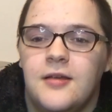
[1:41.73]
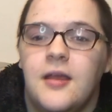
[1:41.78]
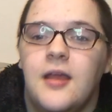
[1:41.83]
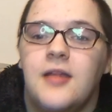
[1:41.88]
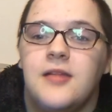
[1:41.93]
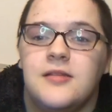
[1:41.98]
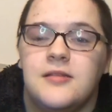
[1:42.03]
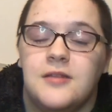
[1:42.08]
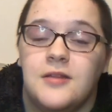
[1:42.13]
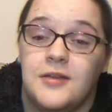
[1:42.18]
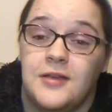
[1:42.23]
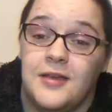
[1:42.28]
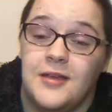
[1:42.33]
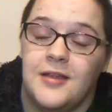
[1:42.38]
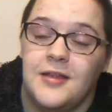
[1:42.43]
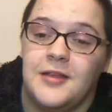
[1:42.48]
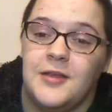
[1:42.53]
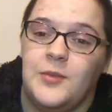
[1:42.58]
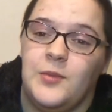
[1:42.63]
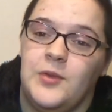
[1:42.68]
it's looking
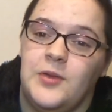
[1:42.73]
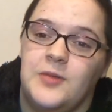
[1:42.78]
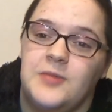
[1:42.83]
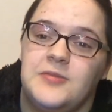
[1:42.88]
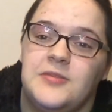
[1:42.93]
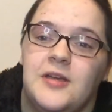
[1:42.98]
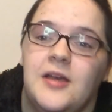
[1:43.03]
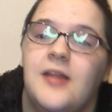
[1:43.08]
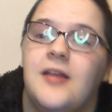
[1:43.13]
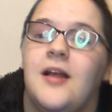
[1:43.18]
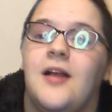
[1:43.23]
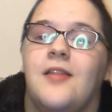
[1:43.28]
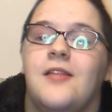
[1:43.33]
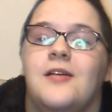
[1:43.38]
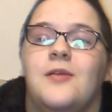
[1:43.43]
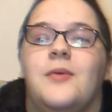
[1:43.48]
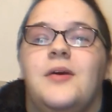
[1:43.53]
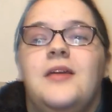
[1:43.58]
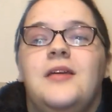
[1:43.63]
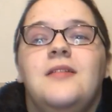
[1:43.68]
like it will turn out
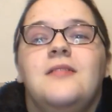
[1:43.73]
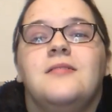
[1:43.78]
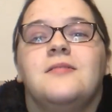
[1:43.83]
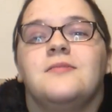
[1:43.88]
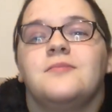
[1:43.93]
that way.